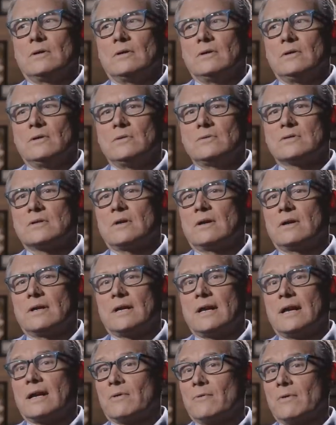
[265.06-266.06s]
you
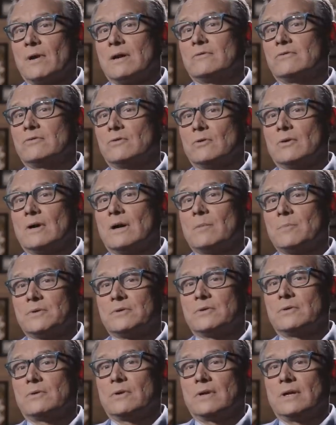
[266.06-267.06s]
started on a ground floor
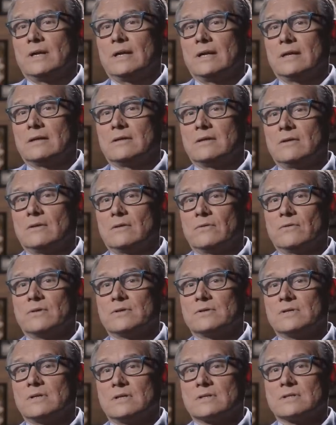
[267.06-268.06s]
opportunity at the
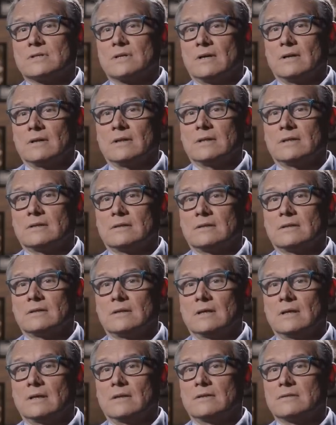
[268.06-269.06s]
University of Charlotte
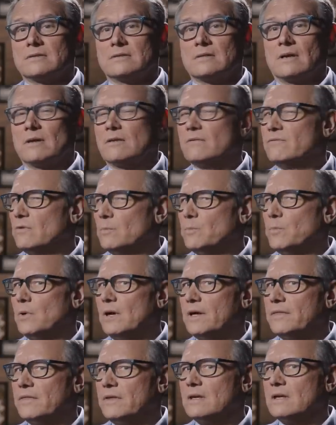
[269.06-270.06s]
started football,
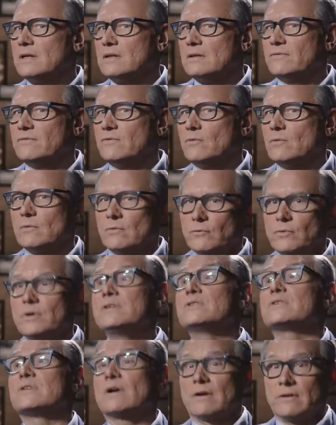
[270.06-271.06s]
I think, in, or
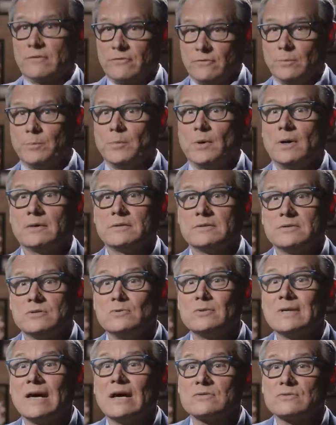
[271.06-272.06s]
restarted football in
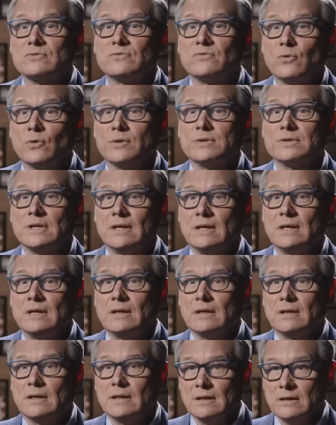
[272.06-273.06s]
2014,
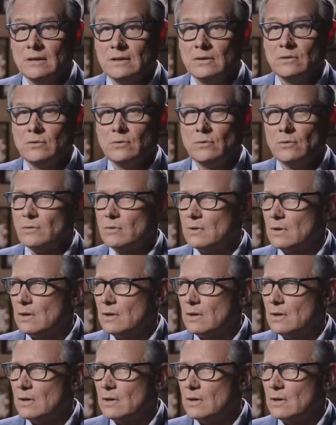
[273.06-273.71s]
and you,